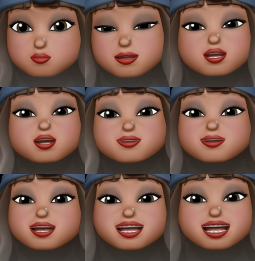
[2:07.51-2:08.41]
What you
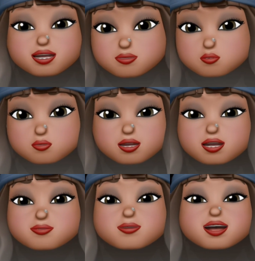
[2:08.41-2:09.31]
want to do? What
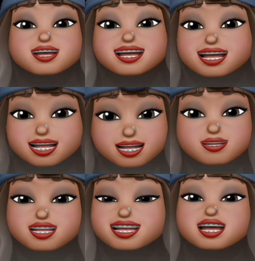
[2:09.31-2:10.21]
you want to give?
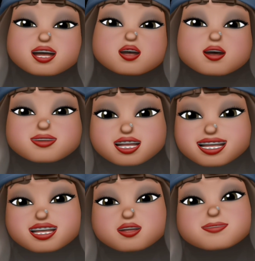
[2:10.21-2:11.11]
Is it a service?
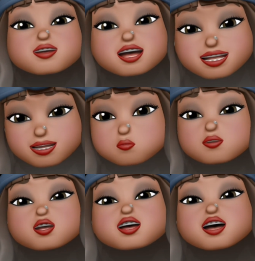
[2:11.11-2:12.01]
Is it a product?
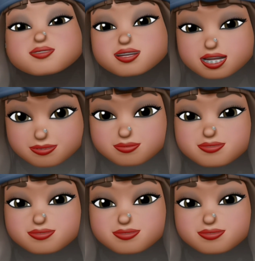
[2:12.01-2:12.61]
What you going to do?